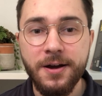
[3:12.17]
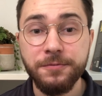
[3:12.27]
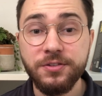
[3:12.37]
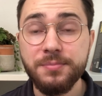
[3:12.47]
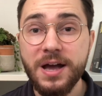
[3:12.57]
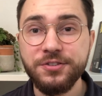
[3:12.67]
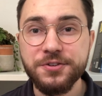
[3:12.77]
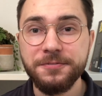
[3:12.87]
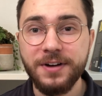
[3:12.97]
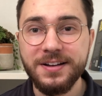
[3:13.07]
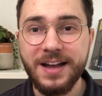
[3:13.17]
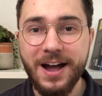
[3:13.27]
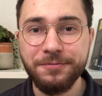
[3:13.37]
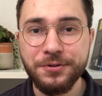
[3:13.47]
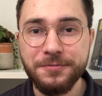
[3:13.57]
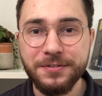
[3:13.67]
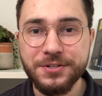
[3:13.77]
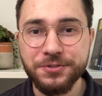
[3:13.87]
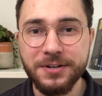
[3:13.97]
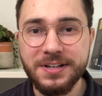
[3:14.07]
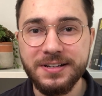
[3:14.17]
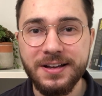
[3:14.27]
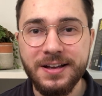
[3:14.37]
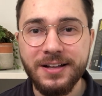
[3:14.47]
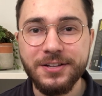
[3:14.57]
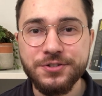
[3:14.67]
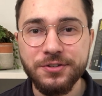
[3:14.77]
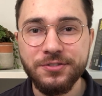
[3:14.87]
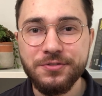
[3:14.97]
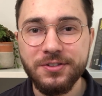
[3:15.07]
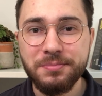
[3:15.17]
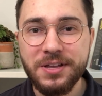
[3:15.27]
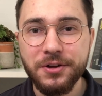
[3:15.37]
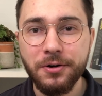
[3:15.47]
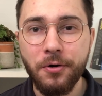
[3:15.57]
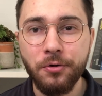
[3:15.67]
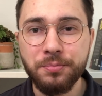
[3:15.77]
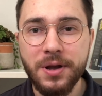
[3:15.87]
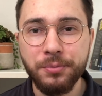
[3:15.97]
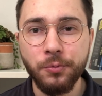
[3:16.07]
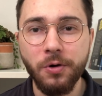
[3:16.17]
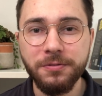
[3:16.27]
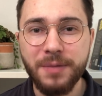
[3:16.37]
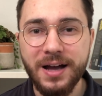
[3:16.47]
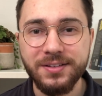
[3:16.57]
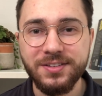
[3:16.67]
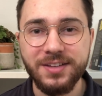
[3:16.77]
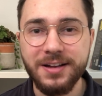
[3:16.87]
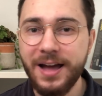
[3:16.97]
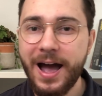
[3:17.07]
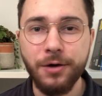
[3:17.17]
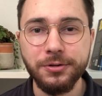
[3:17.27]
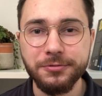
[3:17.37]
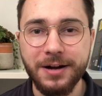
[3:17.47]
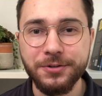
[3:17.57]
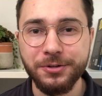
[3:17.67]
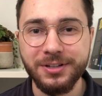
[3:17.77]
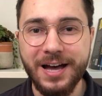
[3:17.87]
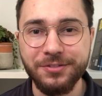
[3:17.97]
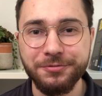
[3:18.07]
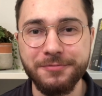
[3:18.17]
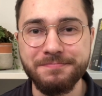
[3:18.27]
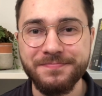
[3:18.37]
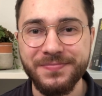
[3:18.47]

For some extra fun after you finish reading, let your students make their own paper wolf masks and howl around your classroom.